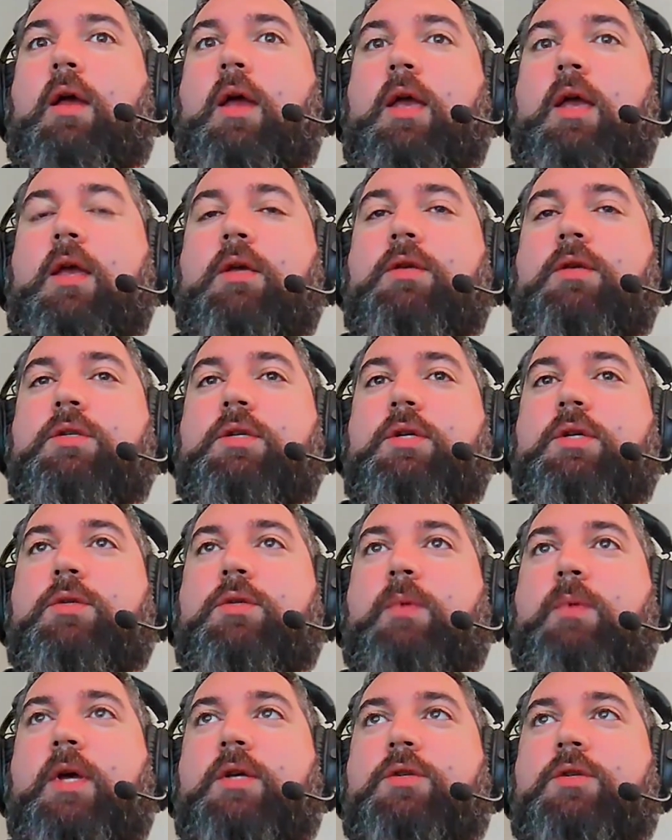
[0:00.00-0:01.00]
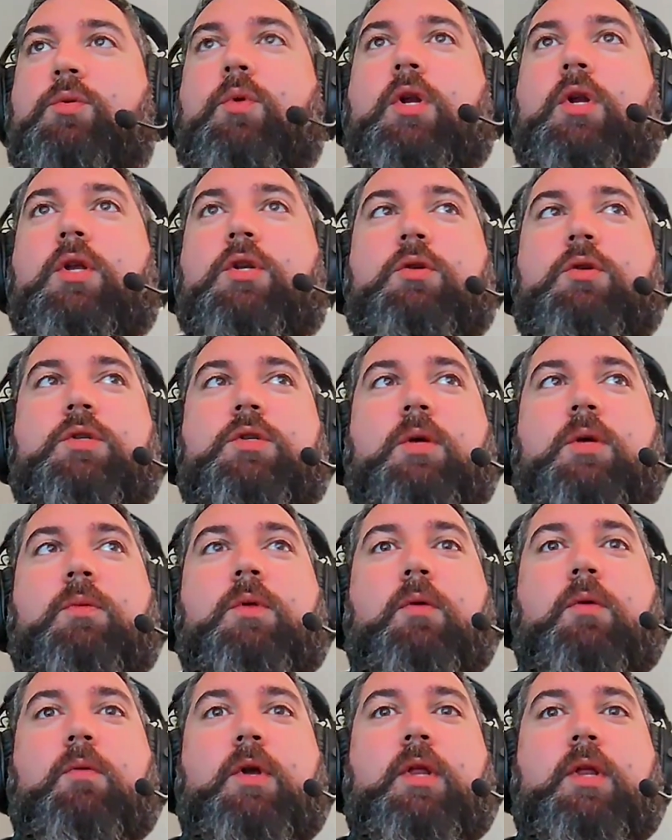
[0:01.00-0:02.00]
AEC space. So I'm going to do
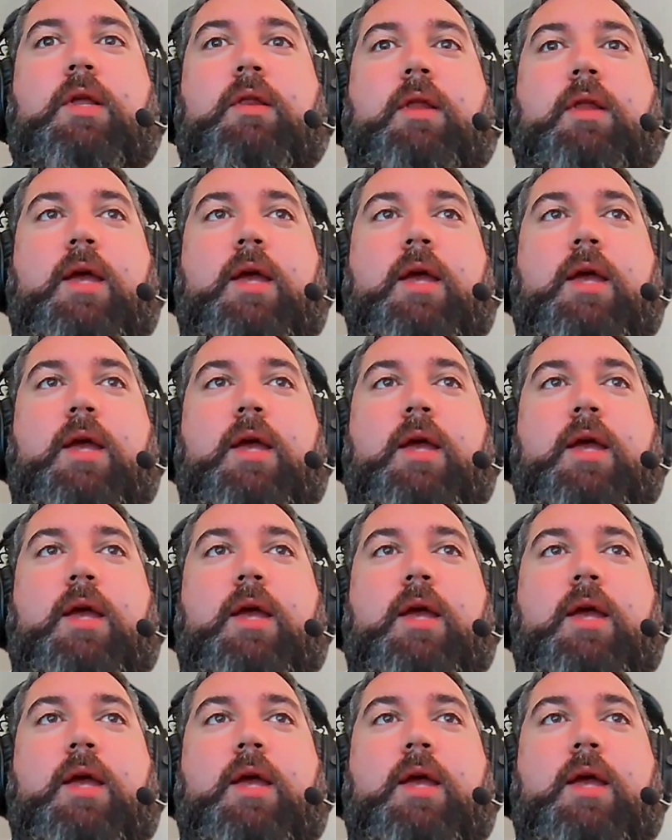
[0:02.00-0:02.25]
something really